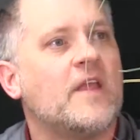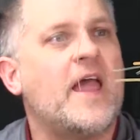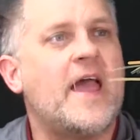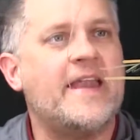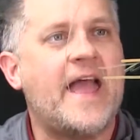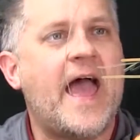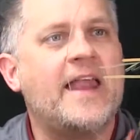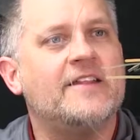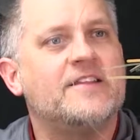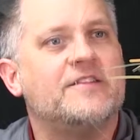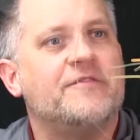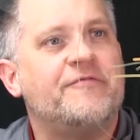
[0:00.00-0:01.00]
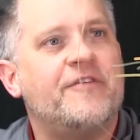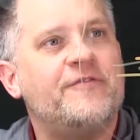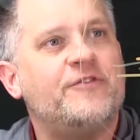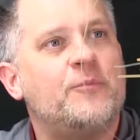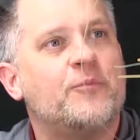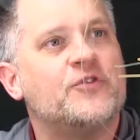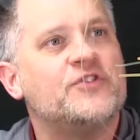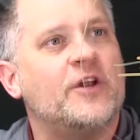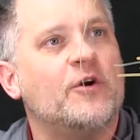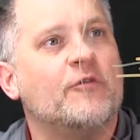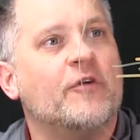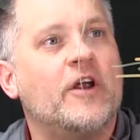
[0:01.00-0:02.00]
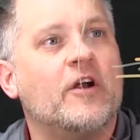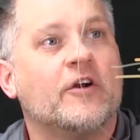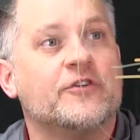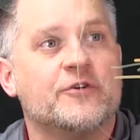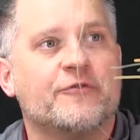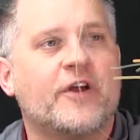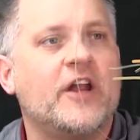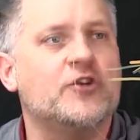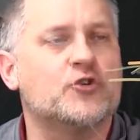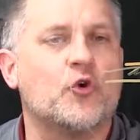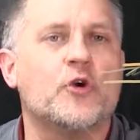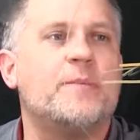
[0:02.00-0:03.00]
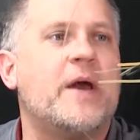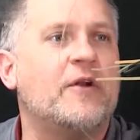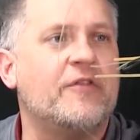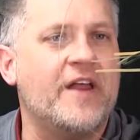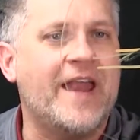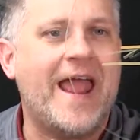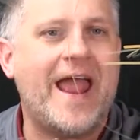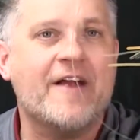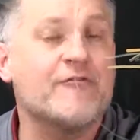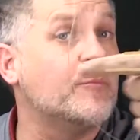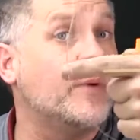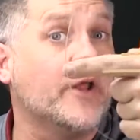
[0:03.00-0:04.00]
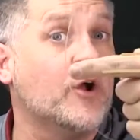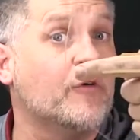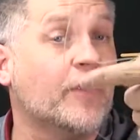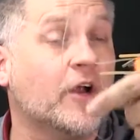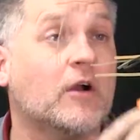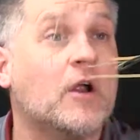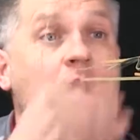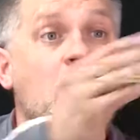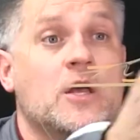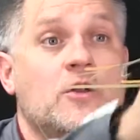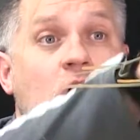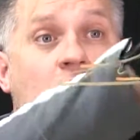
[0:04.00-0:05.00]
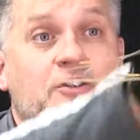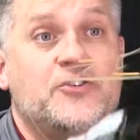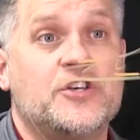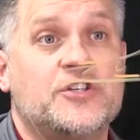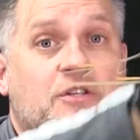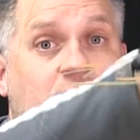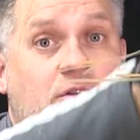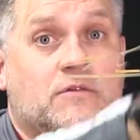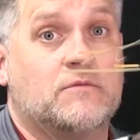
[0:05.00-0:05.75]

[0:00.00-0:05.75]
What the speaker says: and add it to the 50% over here, because don't forget he scored better than everybody over here, not just.